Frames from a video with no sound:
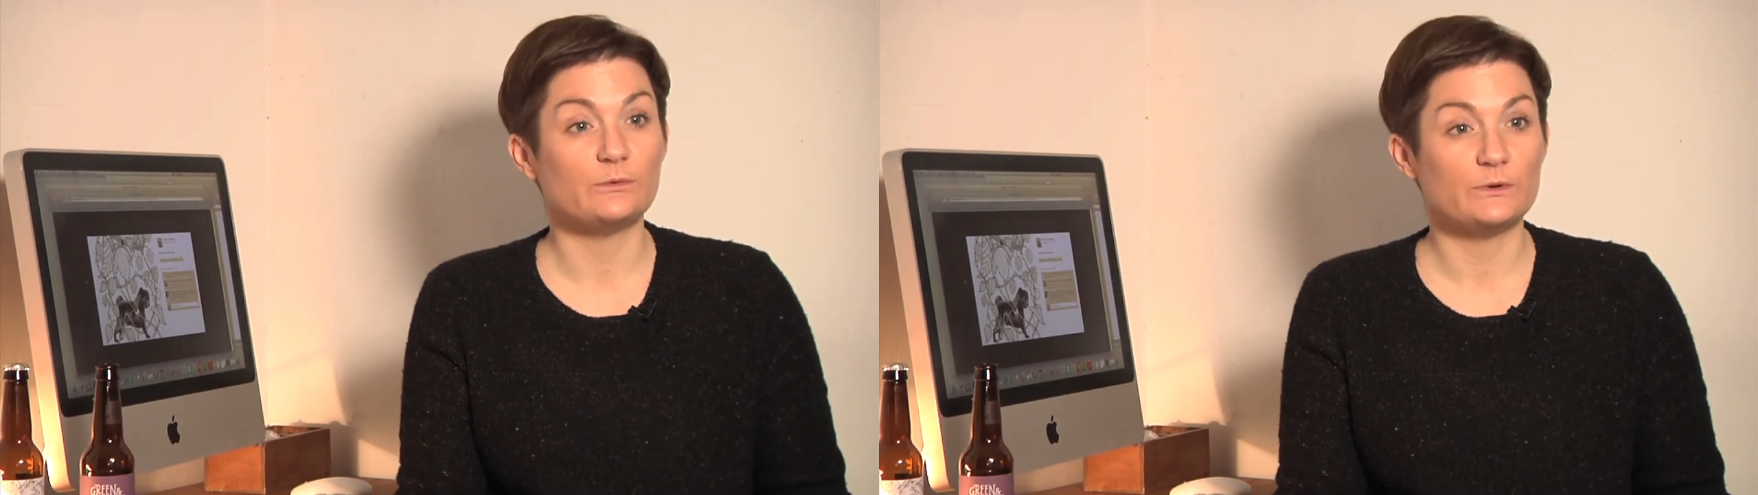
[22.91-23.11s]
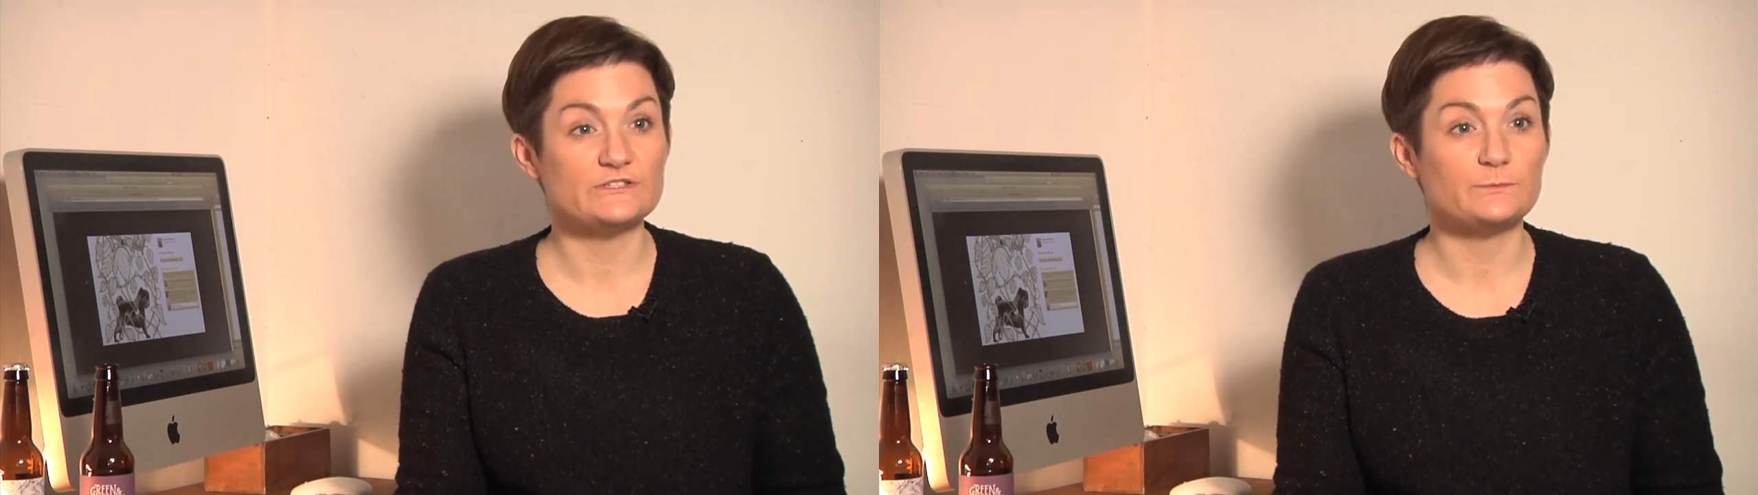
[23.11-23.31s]

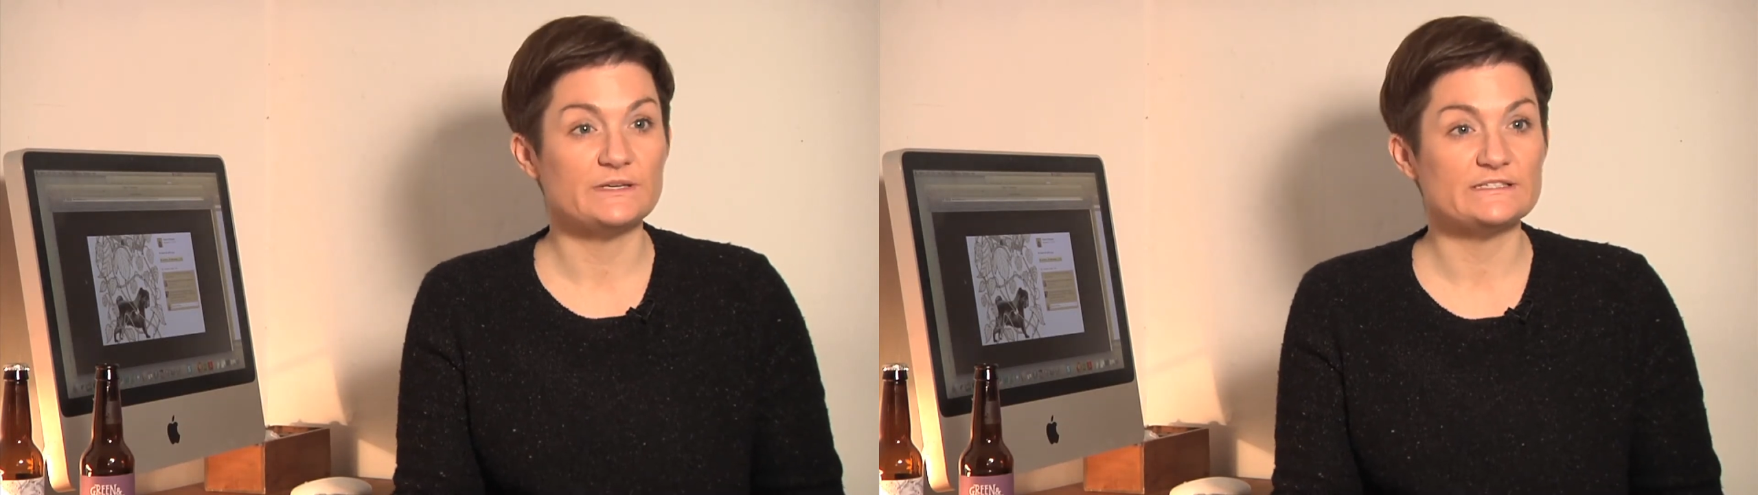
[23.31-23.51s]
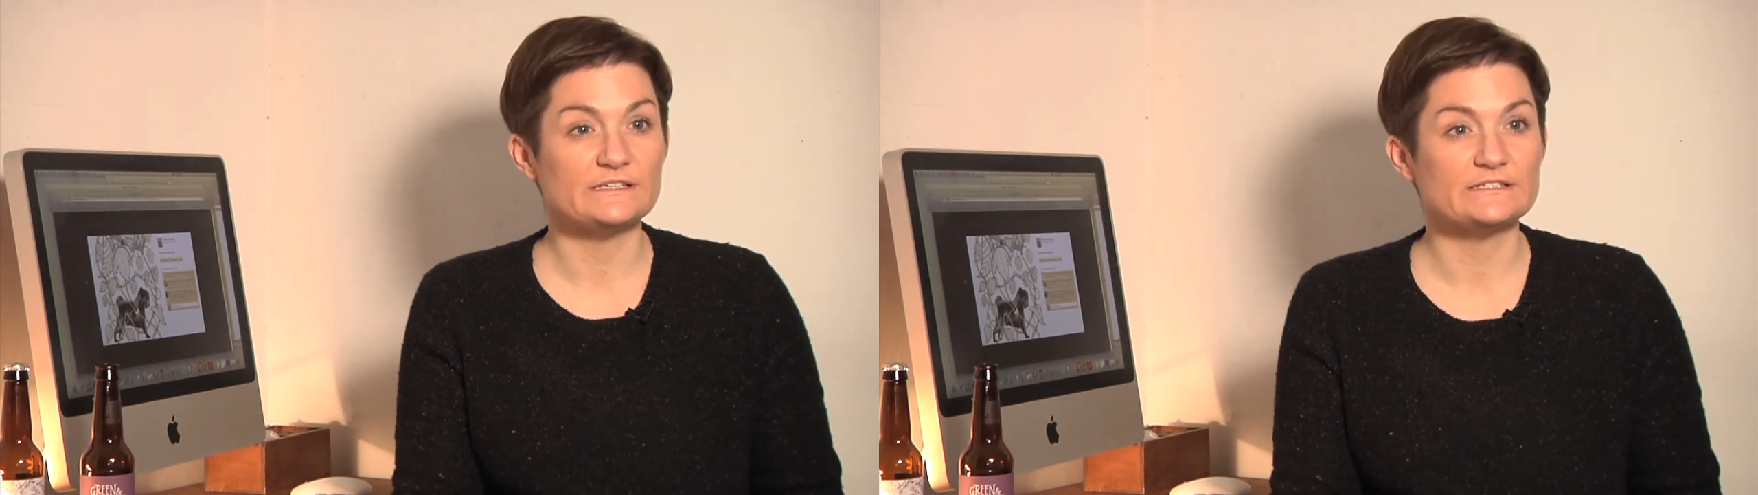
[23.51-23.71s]
which a
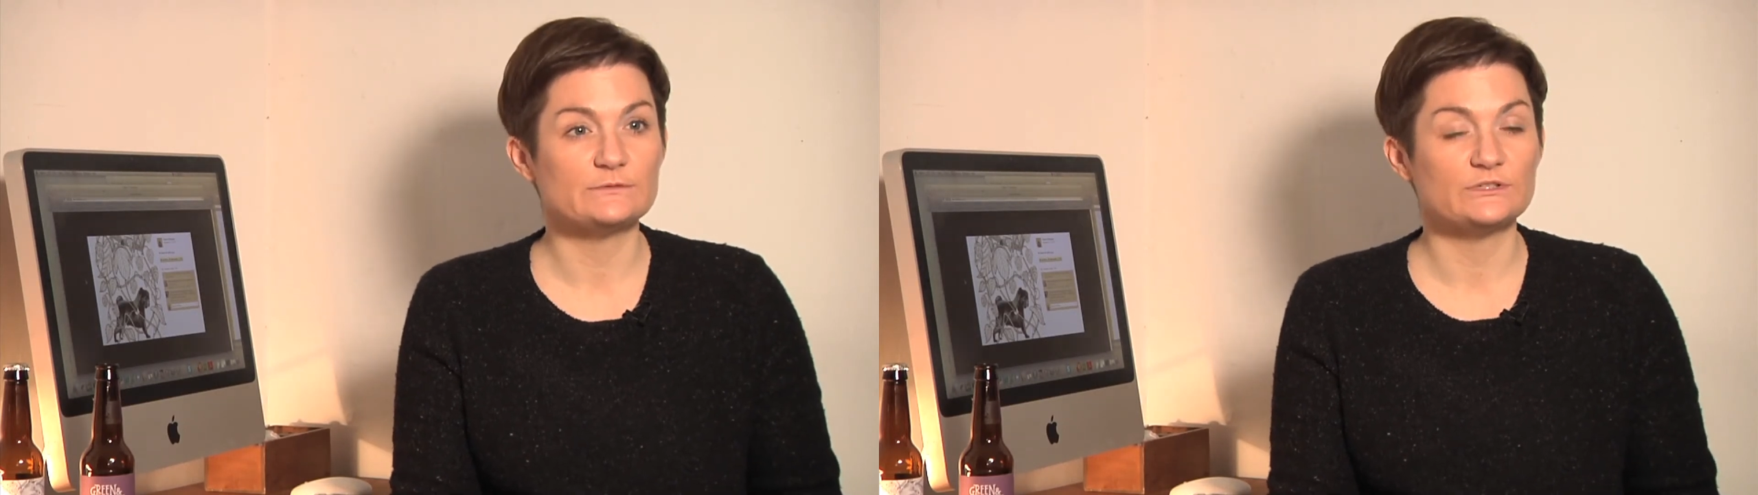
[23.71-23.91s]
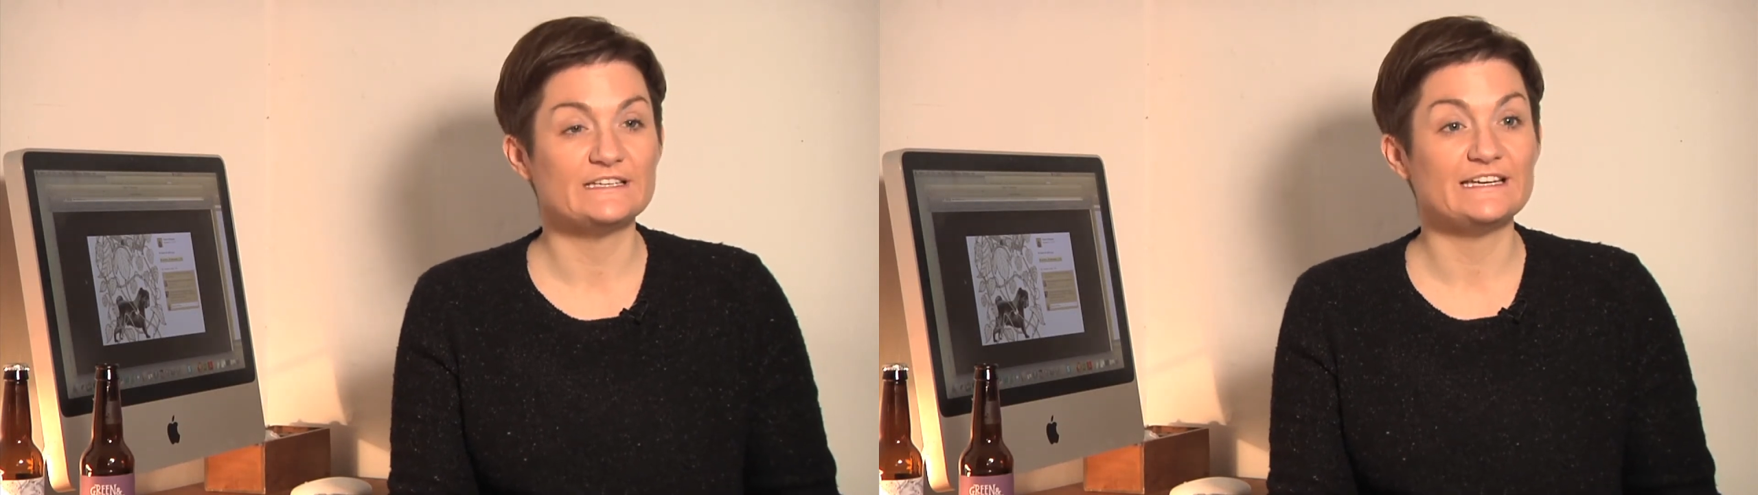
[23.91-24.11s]
business
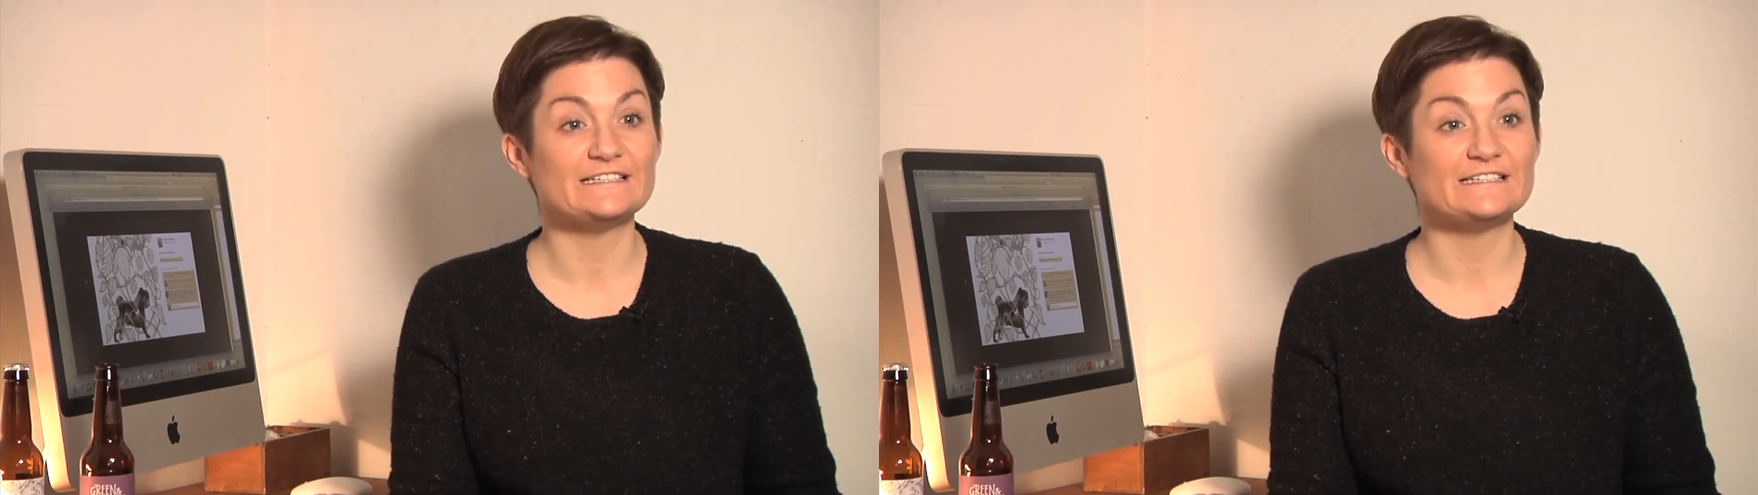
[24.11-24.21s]
would need